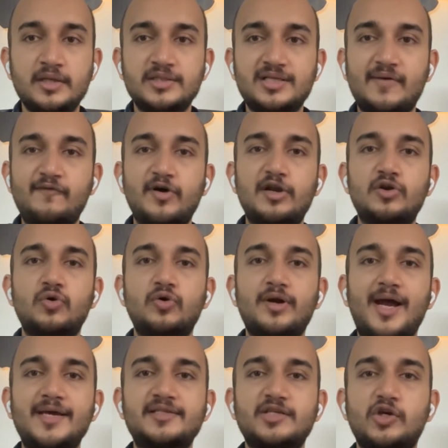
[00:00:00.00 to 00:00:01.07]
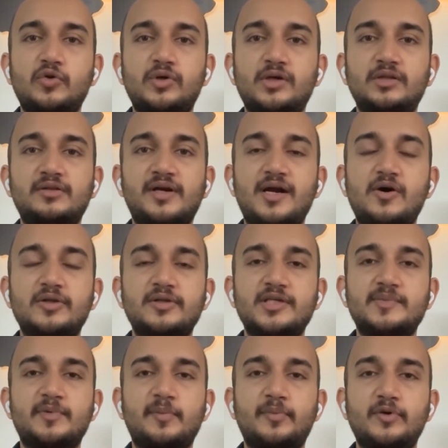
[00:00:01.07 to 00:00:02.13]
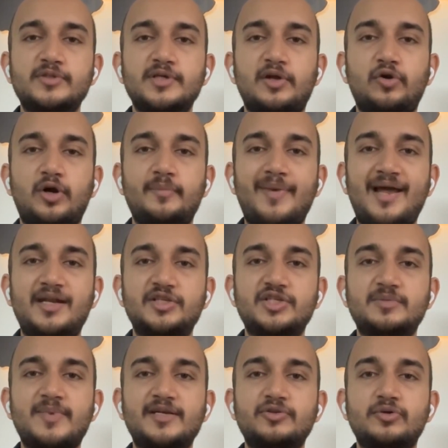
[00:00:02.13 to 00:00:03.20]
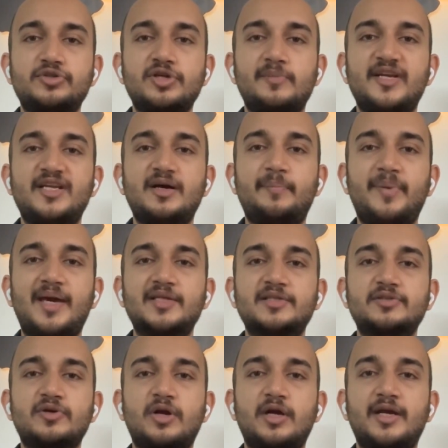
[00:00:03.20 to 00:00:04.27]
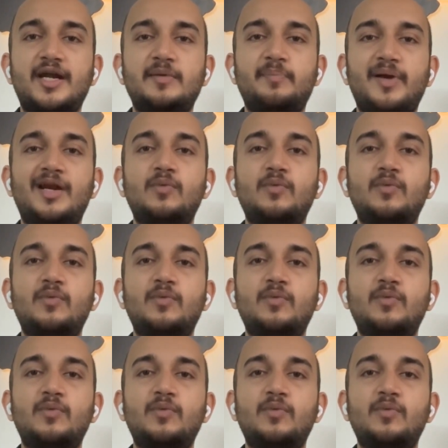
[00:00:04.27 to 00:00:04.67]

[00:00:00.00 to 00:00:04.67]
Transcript: Someone who writes a Twitter thread on this proposal or manages my social media page is going to get